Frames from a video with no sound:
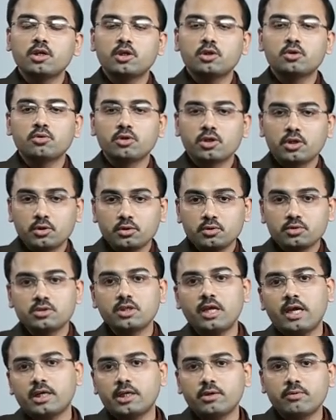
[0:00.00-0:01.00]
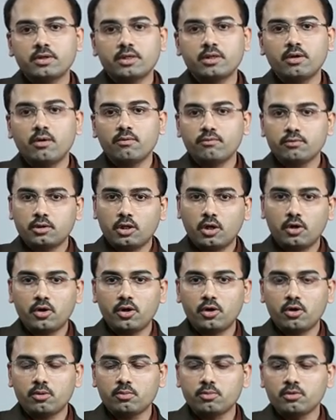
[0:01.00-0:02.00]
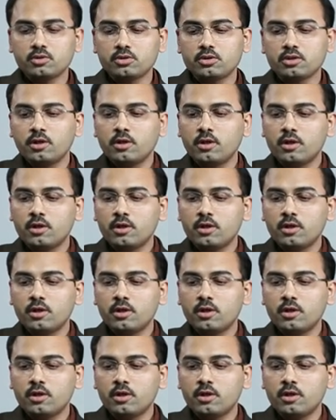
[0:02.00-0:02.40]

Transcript: you reduce the activity of thyroid hormones.